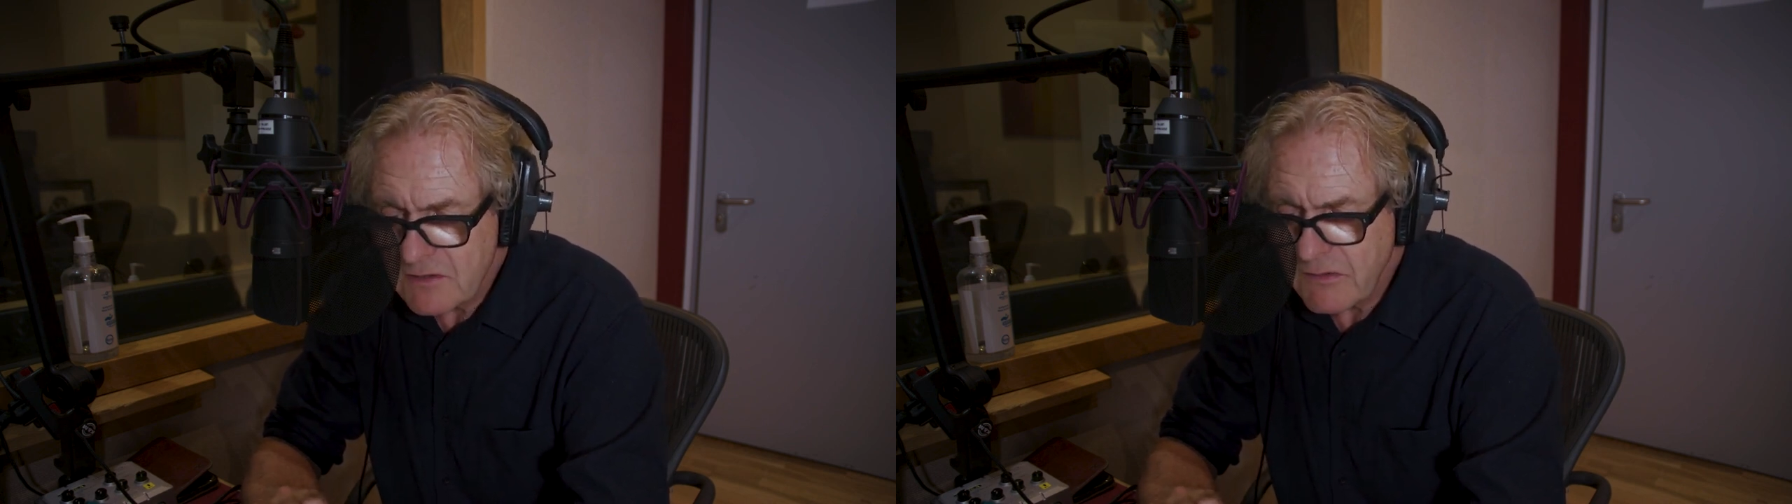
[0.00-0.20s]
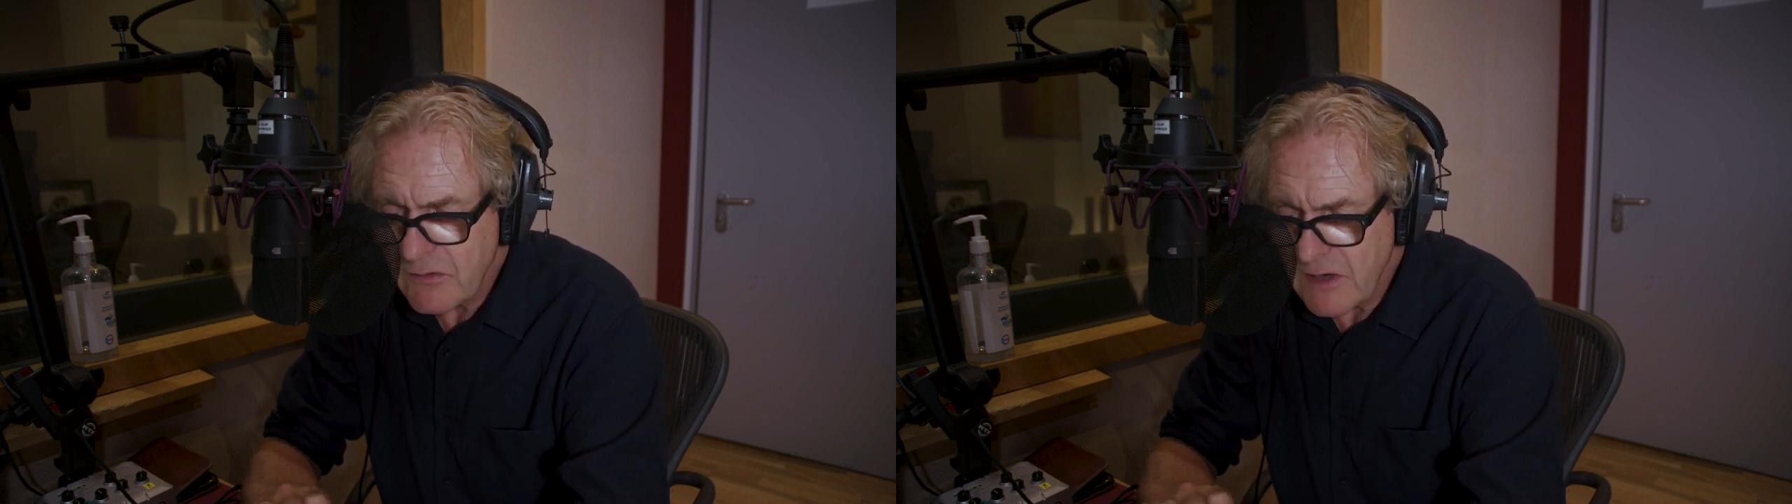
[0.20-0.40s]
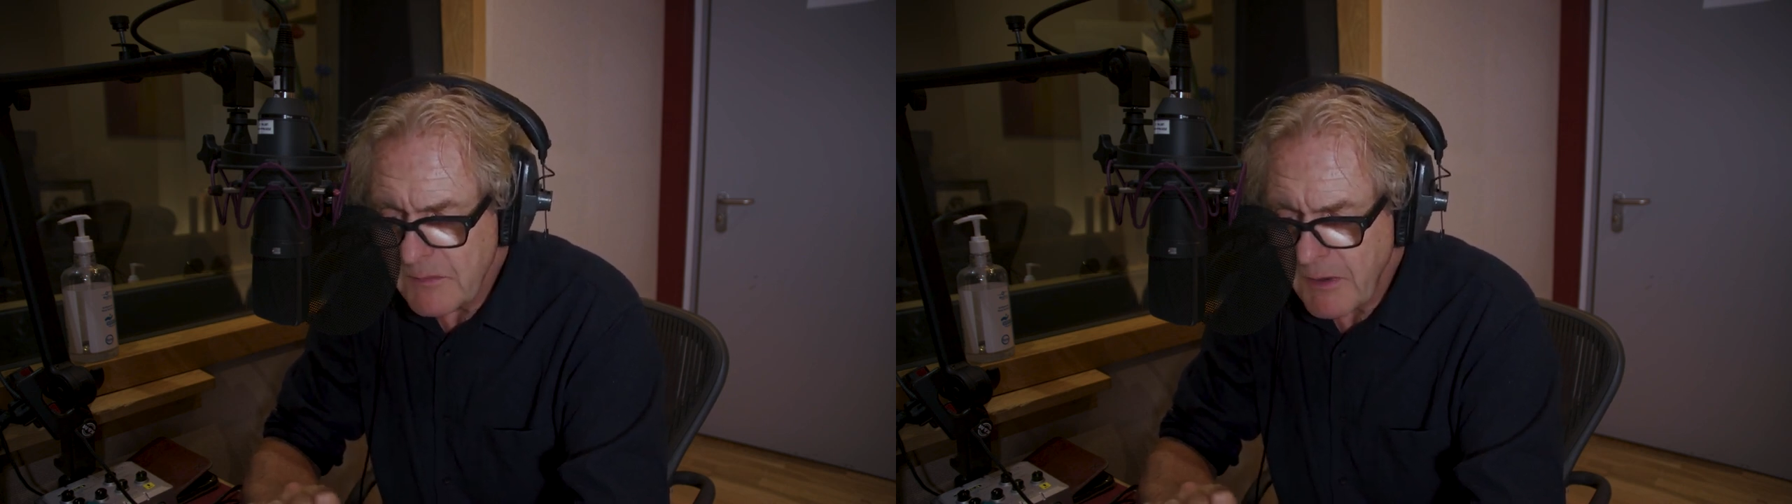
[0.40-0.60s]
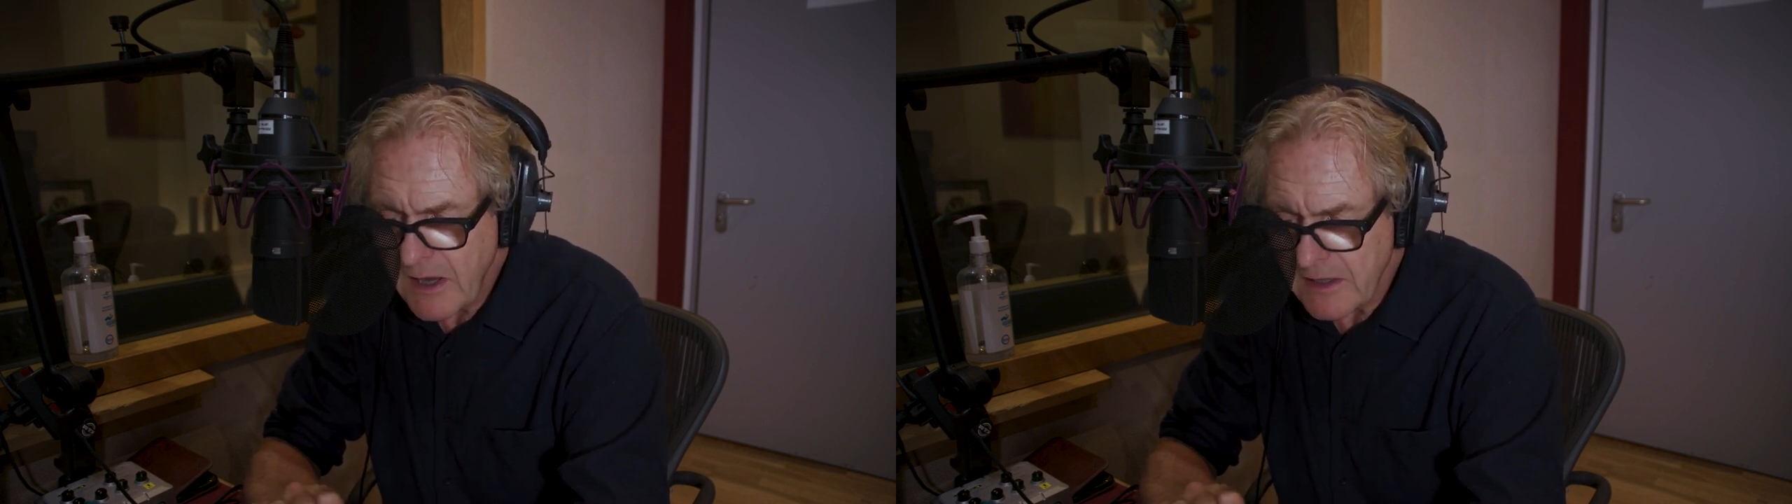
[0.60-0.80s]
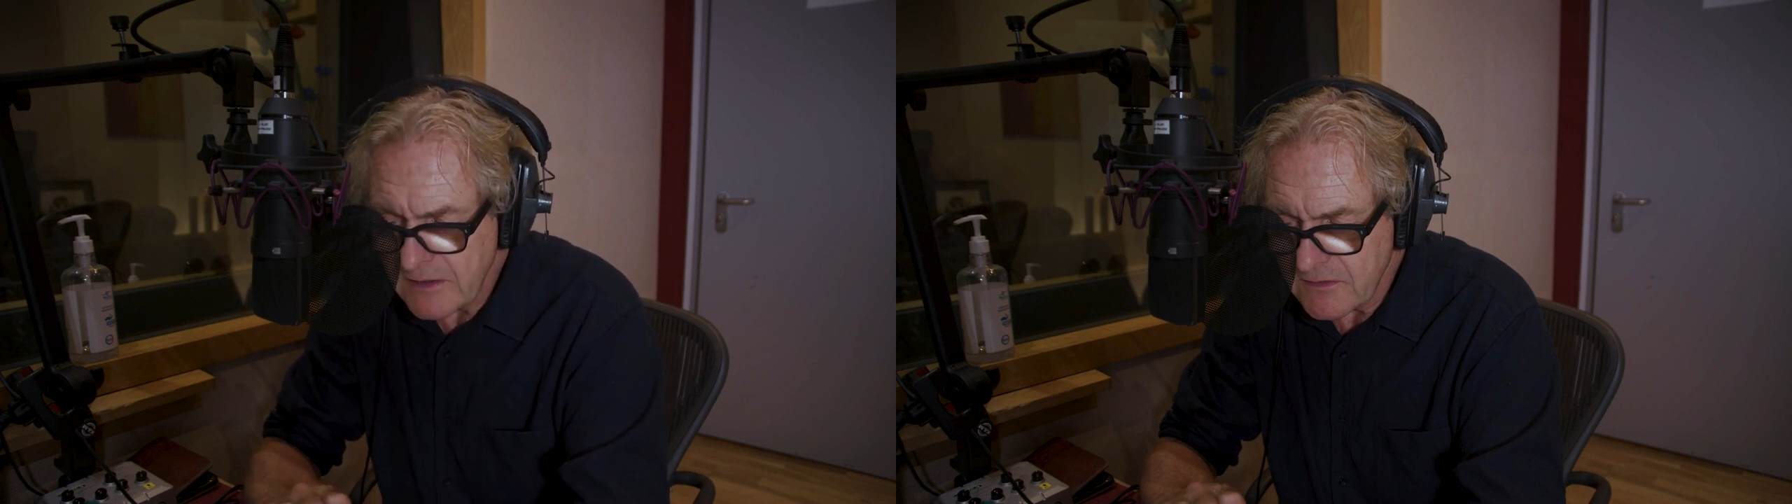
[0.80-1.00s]
of Three
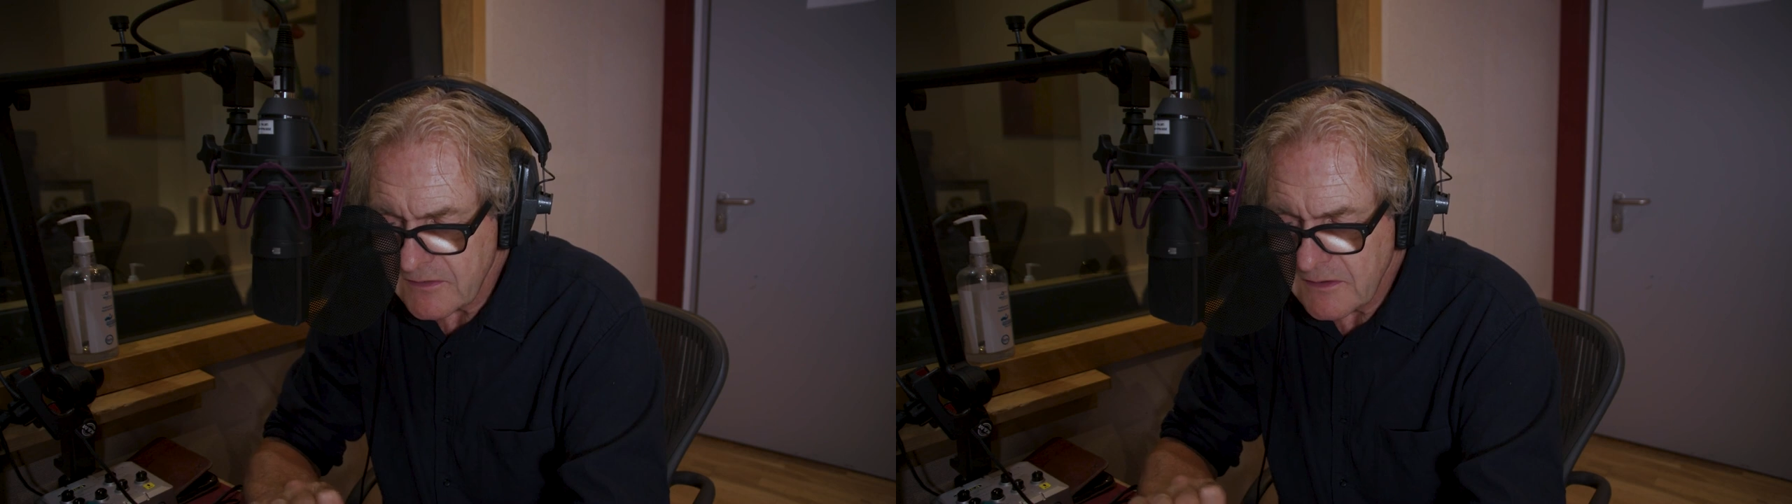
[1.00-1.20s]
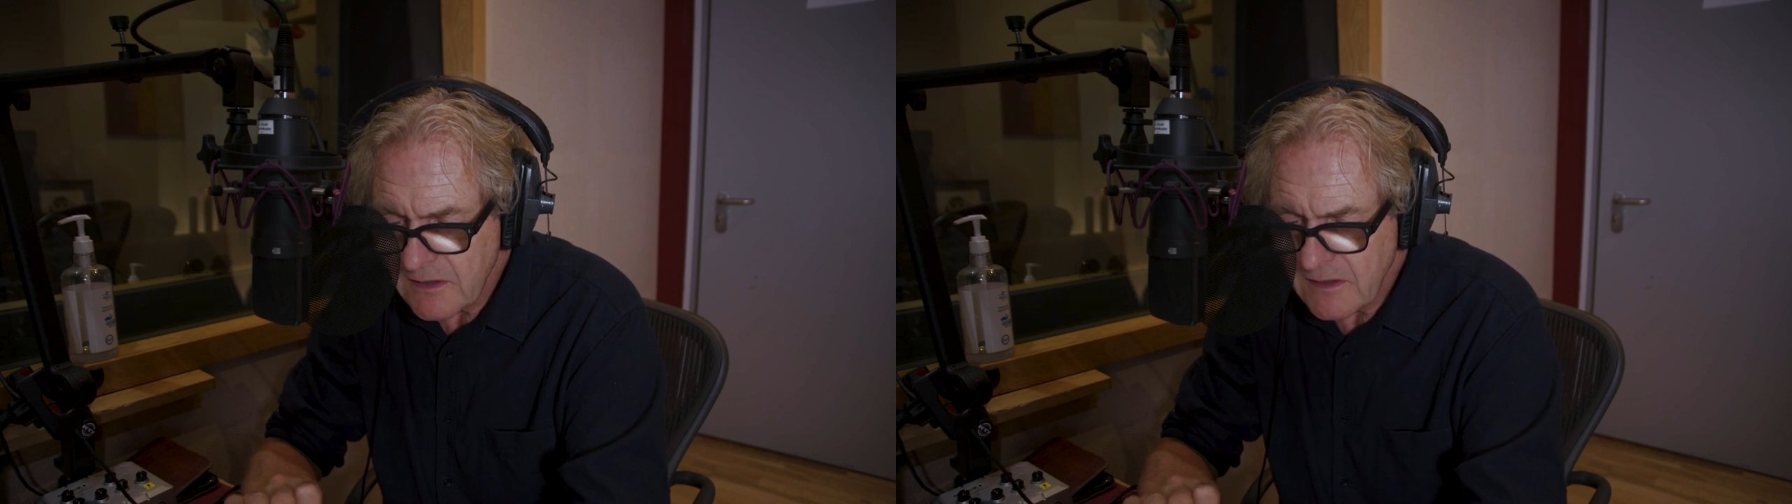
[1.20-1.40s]
Pines